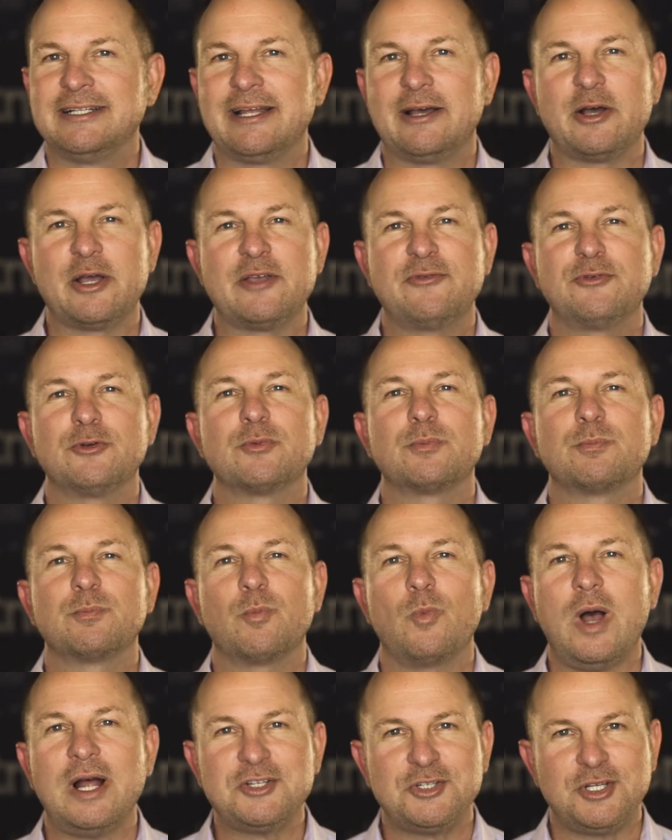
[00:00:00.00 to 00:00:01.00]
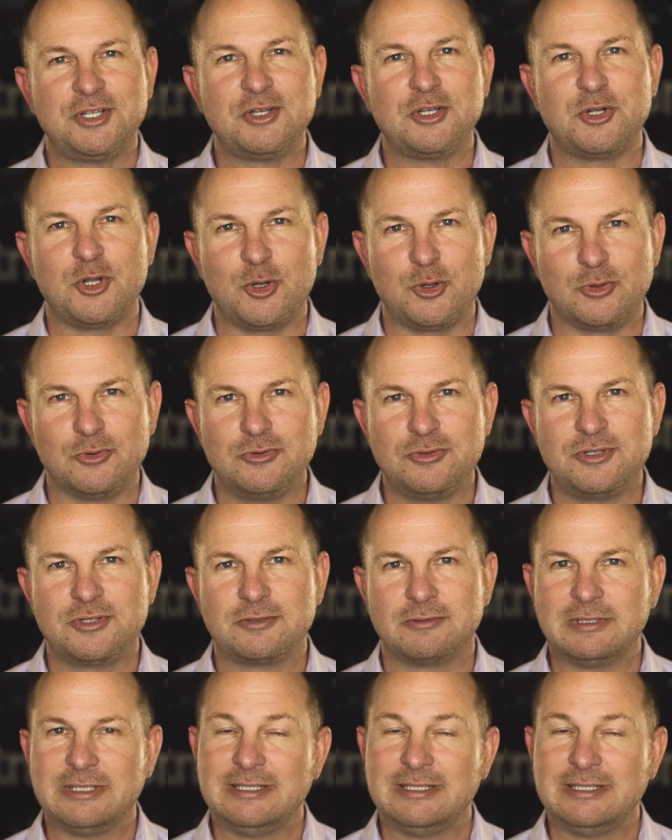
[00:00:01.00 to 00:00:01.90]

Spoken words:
Now, if you're watching the news,